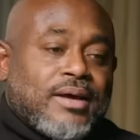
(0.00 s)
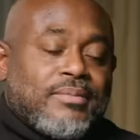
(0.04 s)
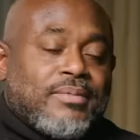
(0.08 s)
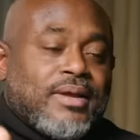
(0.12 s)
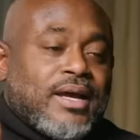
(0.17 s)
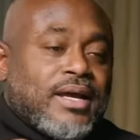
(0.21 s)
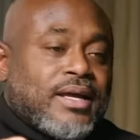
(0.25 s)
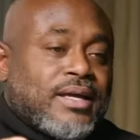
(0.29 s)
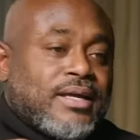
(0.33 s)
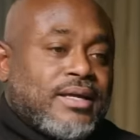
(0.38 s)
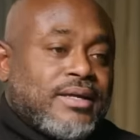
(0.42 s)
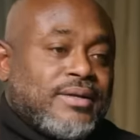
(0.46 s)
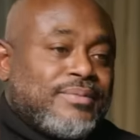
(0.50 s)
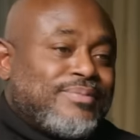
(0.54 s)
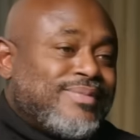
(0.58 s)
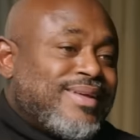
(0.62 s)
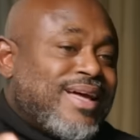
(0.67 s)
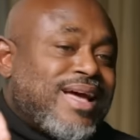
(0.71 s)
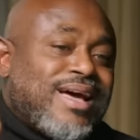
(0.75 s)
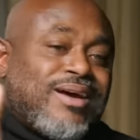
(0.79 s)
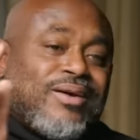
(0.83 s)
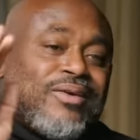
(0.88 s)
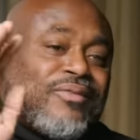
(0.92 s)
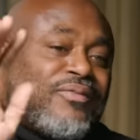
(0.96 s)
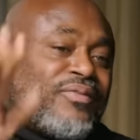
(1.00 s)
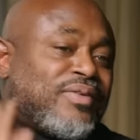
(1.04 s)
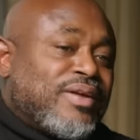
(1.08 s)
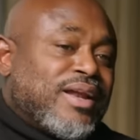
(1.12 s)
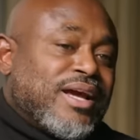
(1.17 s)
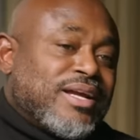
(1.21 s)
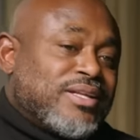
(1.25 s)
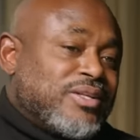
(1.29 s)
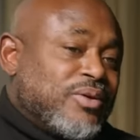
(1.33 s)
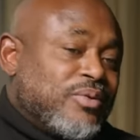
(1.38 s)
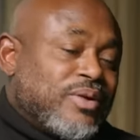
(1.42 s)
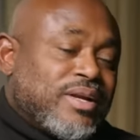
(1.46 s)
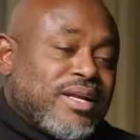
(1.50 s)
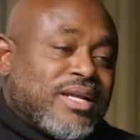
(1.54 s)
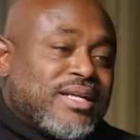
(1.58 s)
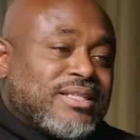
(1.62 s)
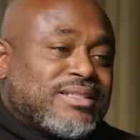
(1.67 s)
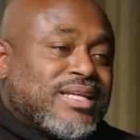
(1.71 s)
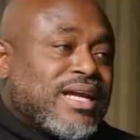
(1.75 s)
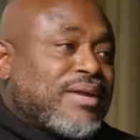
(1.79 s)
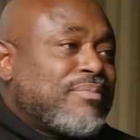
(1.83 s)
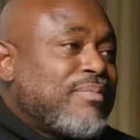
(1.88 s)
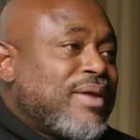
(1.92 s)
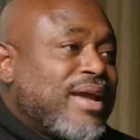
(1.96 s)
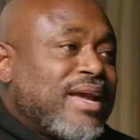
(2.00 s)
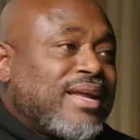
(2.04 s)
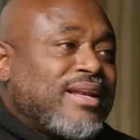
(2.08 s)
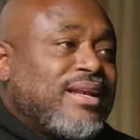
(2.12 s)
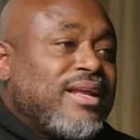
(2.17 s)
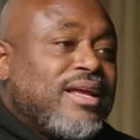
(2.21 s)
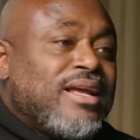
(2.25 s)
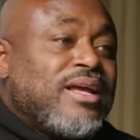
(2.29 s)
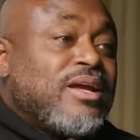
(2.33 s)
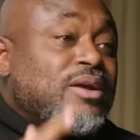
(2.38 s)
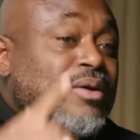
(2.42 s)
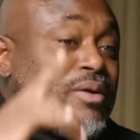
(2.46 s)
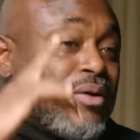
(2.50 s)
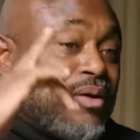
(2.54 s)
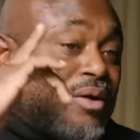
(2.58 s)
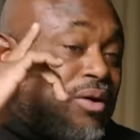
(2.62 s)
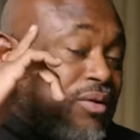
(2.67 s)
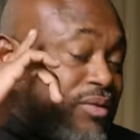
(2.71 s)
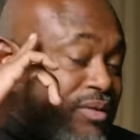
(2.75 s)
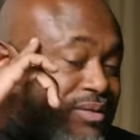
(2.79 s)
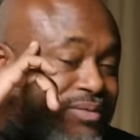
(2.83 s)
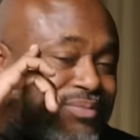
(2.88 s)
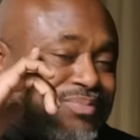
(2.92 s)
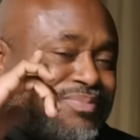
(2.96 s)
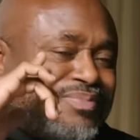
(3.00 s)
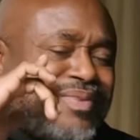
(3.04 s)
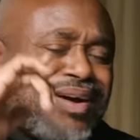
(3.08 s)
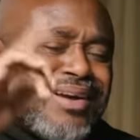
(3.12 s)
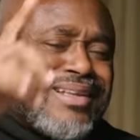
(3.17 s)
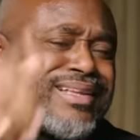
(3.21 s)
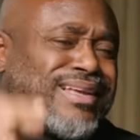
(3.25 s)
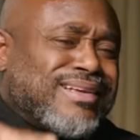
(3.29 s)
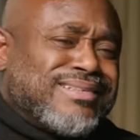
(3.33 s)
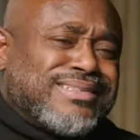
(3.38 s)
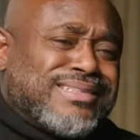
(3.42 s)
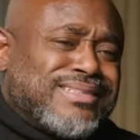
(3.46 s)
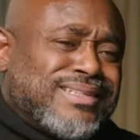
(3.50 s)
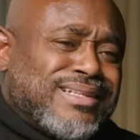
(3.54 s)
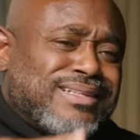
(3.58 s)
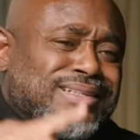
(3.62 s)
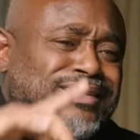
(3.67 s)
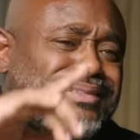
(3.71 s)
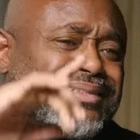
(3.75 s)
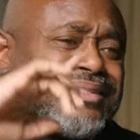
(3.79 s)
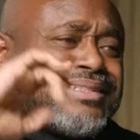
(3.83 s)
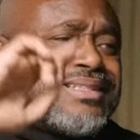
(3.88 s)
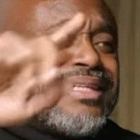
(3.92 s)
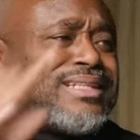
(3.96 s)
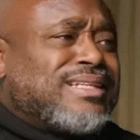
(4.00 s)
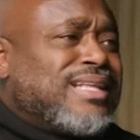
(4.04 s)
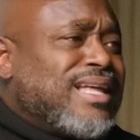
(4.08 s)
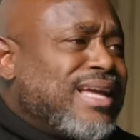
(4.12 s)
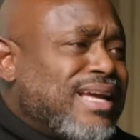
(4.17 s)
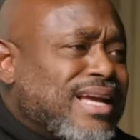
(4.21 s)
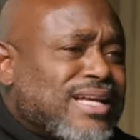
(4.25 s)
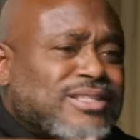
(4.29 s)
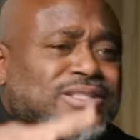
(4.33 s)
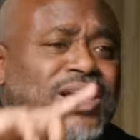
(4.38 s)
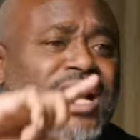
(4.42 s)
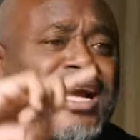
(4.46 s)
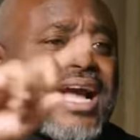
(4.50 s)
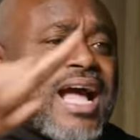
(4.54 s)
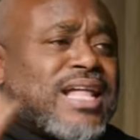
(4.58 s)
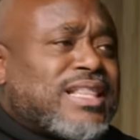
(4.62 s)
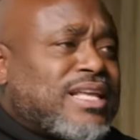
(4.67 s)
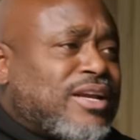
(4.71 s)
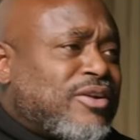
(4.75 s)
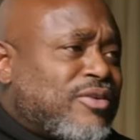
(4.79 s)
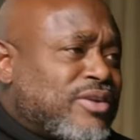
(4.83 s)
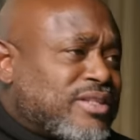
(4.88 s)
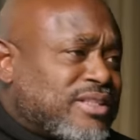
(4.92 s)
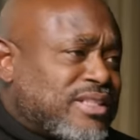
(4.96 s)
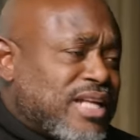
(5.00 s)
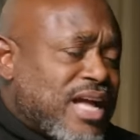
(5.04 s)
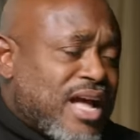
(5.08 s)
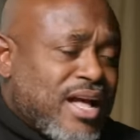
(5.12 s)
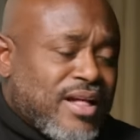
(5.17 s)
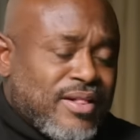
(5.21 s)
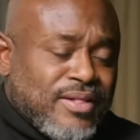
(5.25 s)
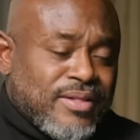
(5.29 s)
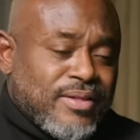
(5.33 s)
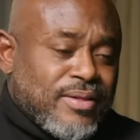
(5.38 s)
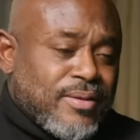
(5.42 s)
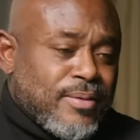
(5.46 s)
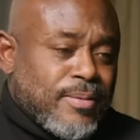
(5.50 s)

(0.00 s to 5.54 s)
I'm like, I don't feel like doing it. He's like, man, fuck this. Just good thing. So I got the Cristal.